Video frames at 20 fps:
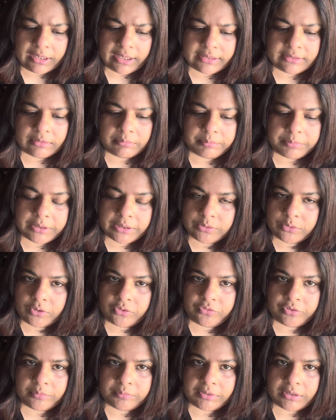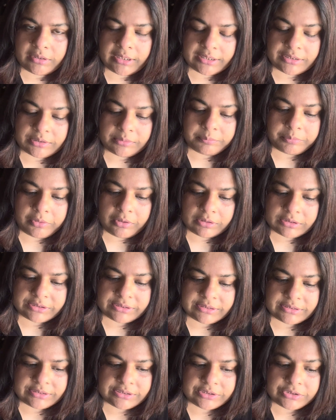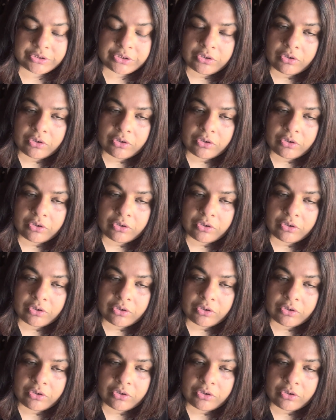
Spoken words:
like the burnout from the writing process did